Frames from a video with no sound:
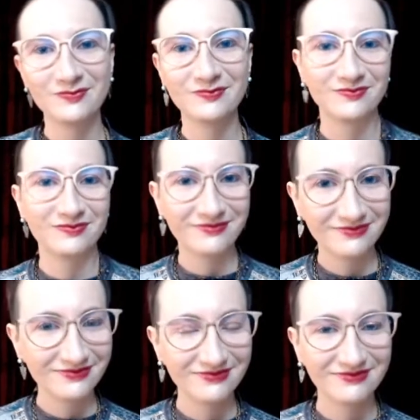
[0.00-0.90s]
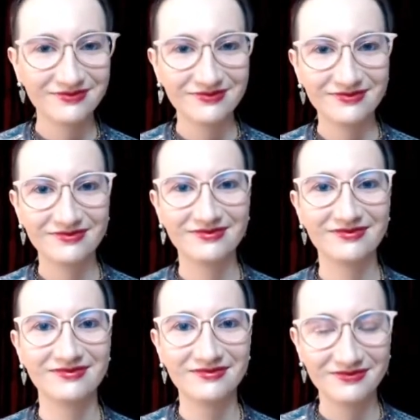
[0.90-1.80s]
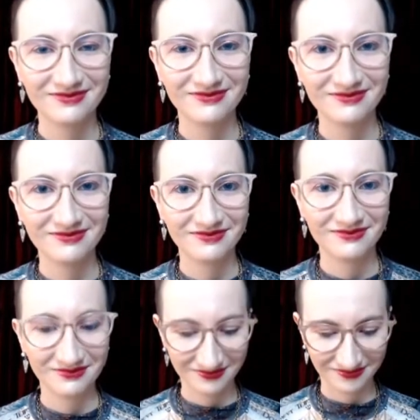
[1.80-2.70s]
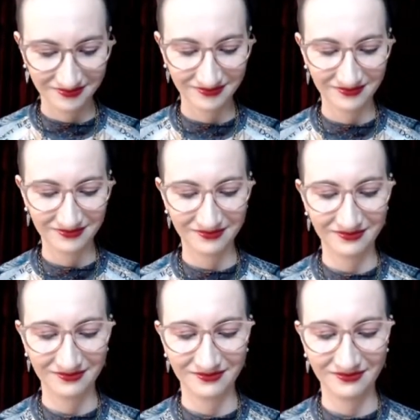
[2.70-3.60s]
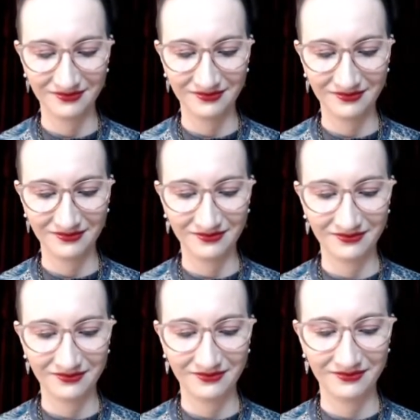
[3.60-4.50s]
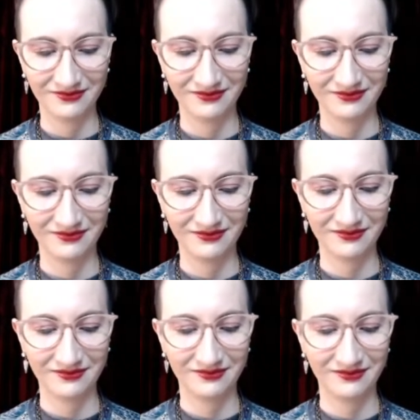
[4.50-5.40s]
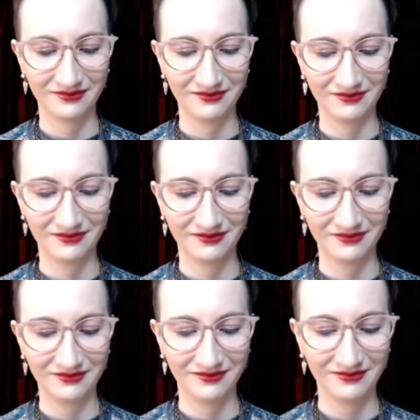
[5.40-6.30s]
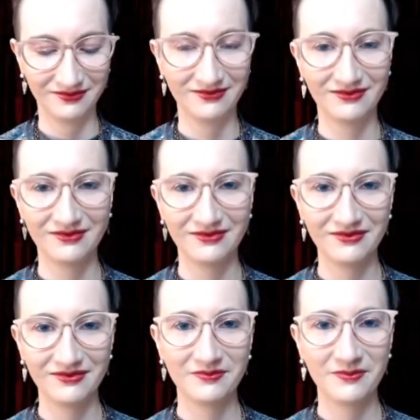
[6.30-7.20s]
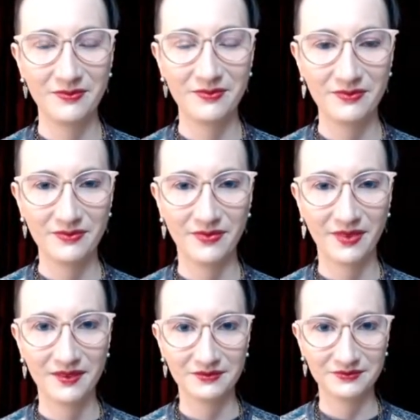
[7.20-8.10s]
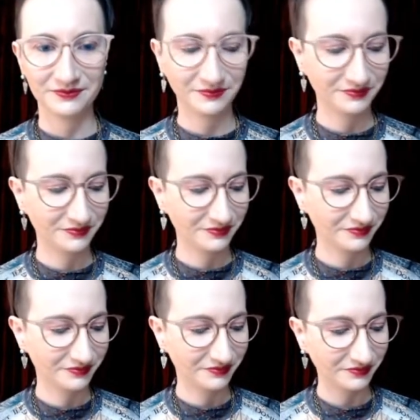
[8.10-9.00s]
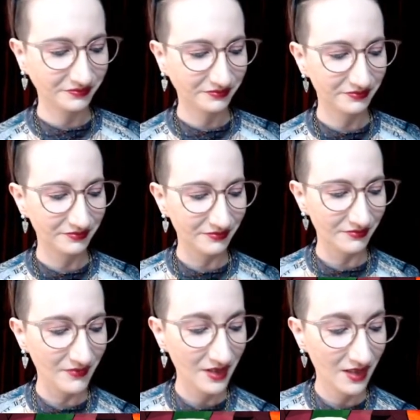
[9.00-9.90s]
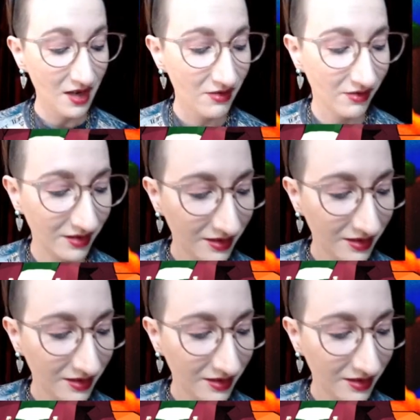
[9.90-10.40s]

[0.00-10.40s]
Don't worry about it. I mean, like, yeah, we, we, we were talking earlier. But on the positive side, Duckus is here. Say hi to the audience.